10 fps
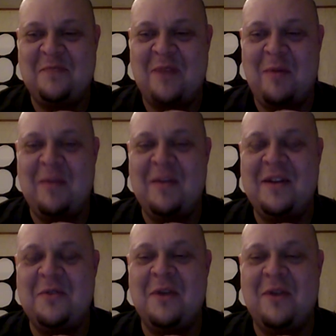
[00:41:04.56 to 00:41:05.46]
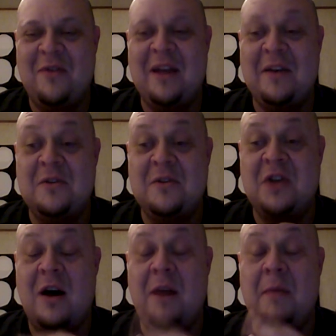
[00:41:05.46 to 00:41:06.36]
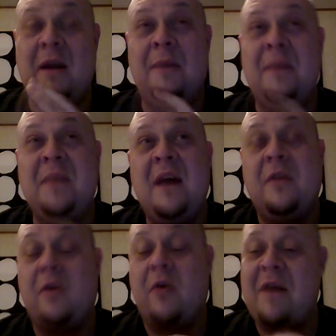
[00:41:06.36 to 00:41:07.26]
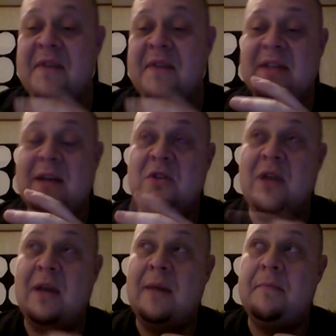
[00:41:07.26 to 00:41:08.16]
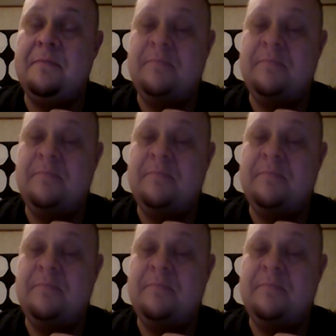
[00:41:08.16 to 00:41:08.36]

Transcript: probably do a really good job. And uh, the graphics actually,